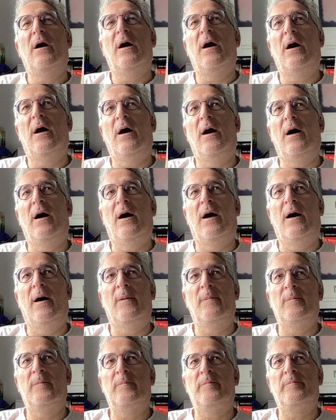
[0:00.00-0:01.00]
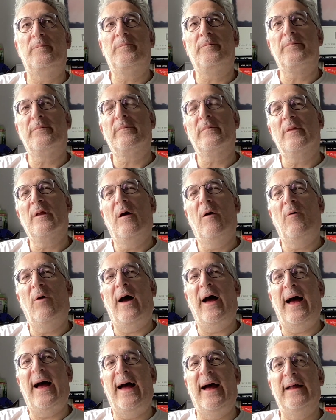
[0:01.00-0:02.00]
Um,
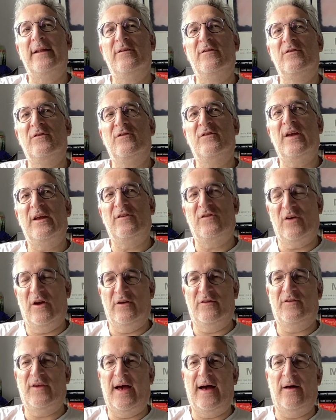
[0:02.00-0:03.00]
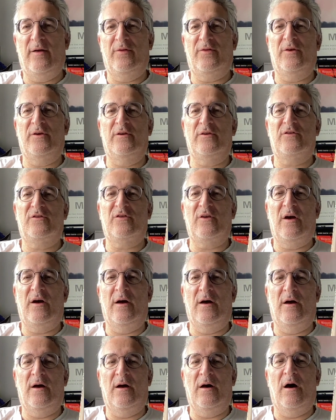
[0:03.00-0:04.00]
and it turns out that
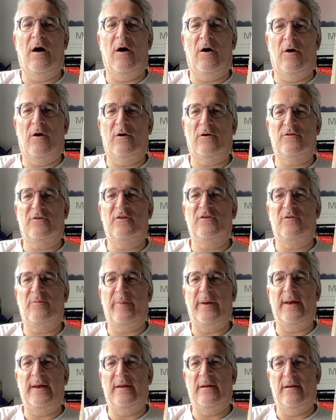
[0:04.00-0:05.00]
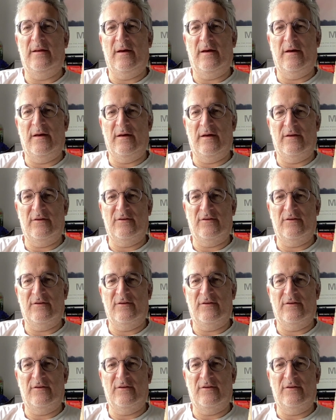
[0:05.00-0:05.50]
uh, Art has been uh,